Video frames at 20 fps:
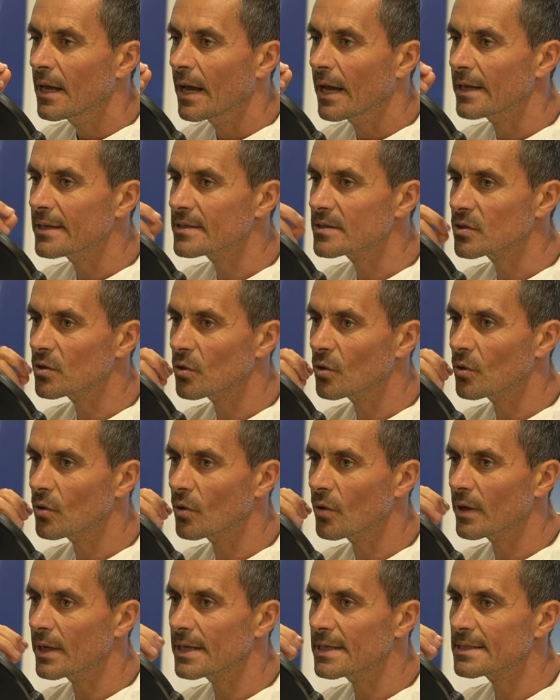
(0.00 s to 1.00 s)
and
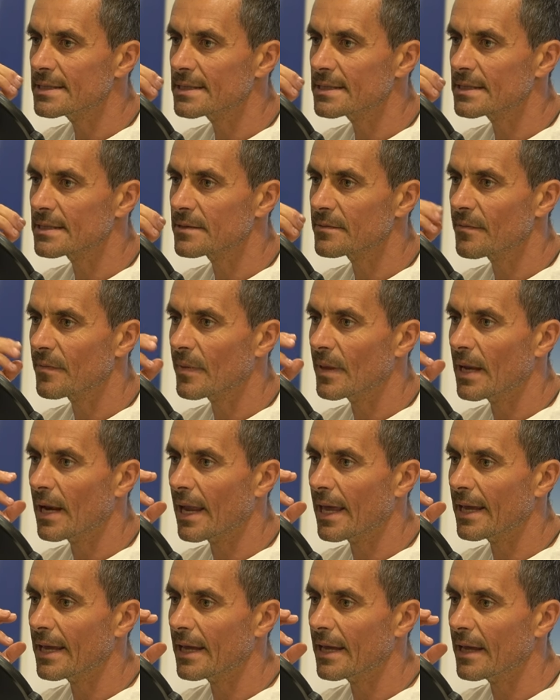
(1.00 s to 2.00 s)
so is
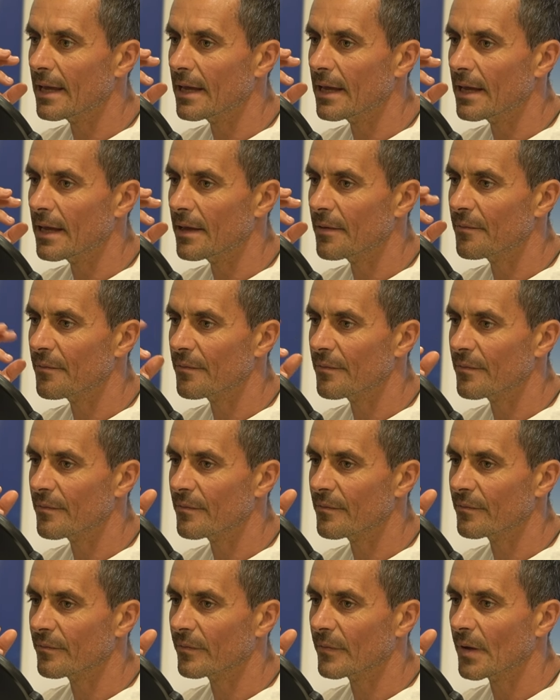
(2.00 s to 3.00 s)
like a
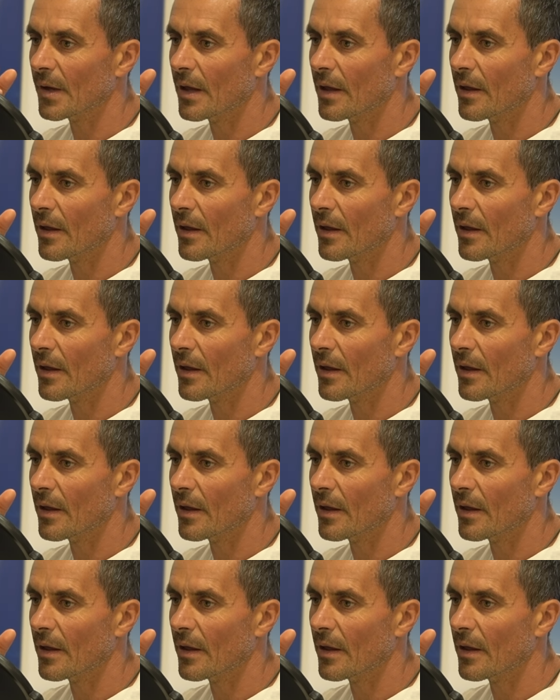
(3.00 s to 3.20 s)
um,